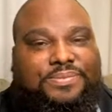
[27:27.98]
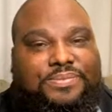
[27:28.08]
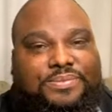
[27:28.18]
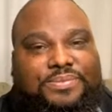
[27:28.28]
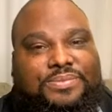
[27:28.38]

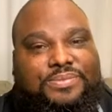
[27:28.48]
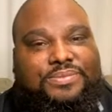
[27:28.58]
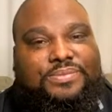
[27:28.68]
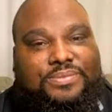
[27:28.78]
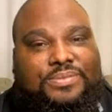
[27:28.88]
Yeah.
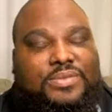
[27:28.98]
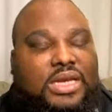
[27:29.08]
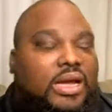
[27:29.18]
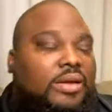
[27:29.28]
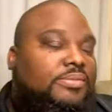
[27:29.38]

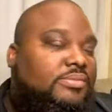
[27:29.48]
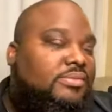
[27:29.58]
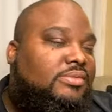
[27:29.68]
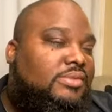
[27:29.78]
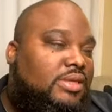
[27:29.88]
Good,
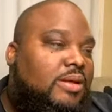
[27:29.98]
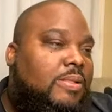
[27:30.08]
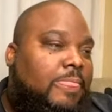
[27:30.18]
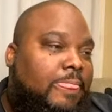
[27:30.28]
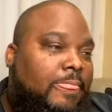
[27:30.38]

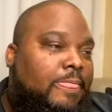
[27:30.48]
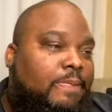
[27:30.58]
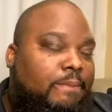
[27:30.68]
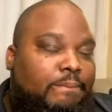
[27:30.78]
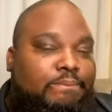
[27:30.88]
great
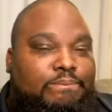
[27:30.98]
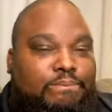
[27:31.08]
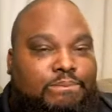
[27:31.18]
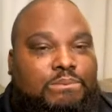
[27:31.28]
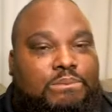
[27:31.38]
city.
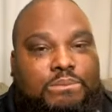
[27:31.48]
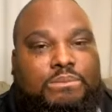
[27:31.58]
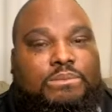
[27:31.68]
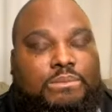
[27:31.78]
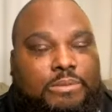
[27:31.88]
I love
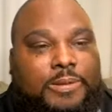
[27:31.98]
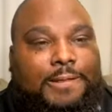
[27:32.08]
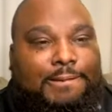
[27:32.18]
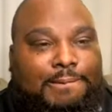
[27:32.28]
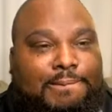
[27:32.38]

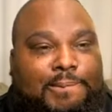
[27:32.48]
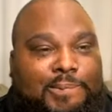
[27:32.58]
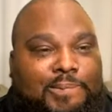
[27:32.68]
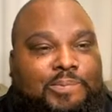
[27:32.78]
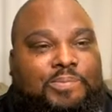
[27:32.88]
going through there,
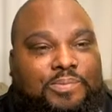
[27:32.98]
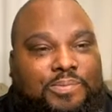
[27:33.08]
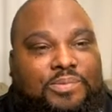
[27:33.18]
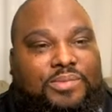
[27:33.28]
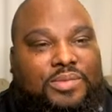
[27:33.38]
staying
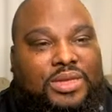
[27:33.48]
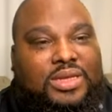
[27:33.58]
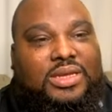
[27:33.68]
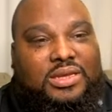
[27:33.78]
there.